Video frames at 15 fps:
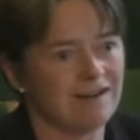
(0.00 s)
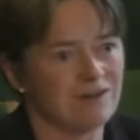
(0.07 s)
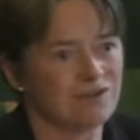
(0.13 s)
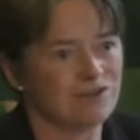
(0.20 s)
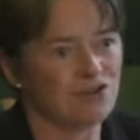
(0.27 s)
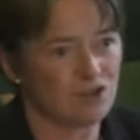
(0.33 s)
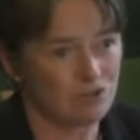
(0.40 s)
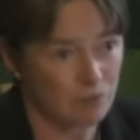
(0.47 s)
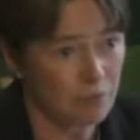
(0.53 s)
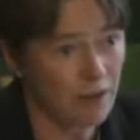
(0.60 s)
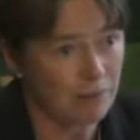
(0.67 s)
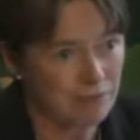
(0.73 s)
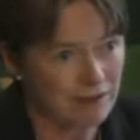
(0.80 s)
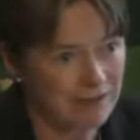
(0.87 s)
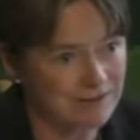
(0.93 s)
the general
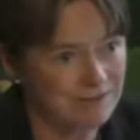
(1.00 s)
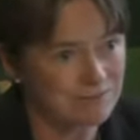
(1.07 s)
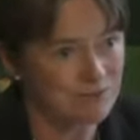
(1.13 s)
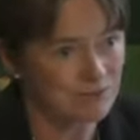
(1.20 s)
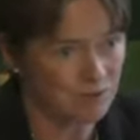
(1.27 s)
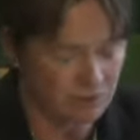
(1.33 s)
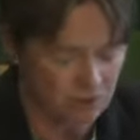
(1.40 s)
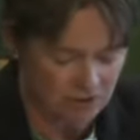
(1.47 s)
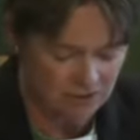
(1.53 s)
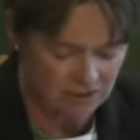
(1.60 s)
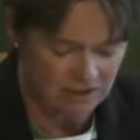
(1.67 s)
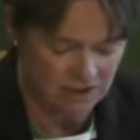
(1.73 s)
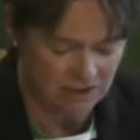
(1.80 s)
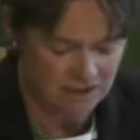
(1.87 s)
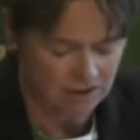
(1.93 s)
public, community
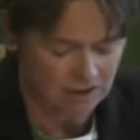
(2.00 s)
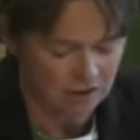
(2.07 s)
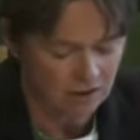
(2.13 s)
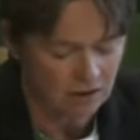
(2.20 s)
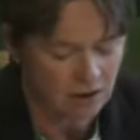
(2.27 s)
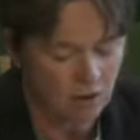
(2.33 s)
testing,